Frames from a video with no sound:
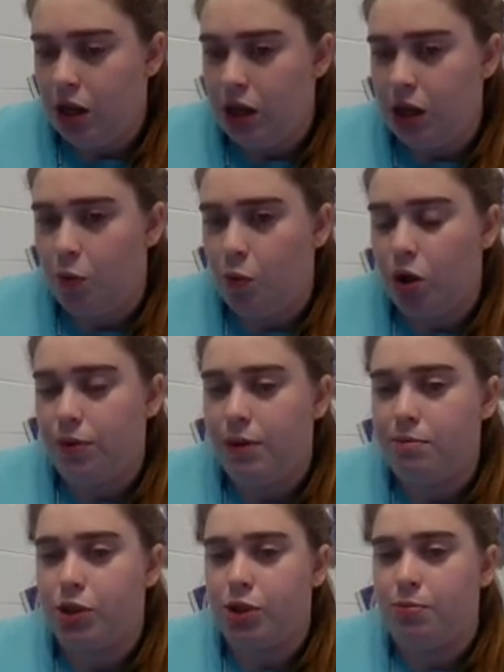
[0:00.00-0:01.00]
And then what do we
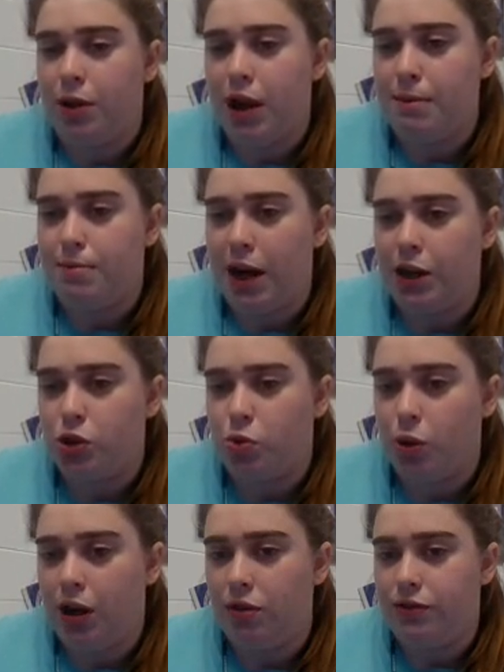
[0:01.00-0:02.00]
multiply by
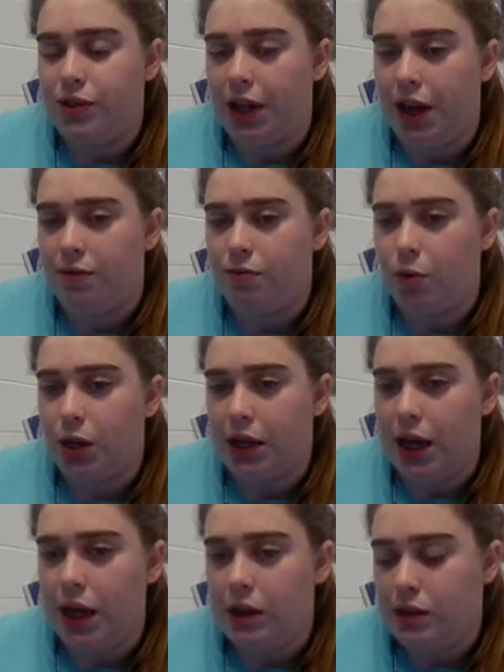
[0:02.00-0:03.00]
12 to get
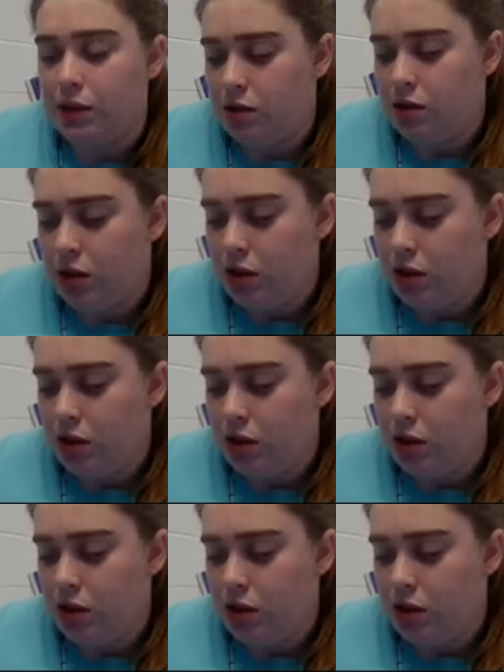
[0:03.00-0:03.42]
48?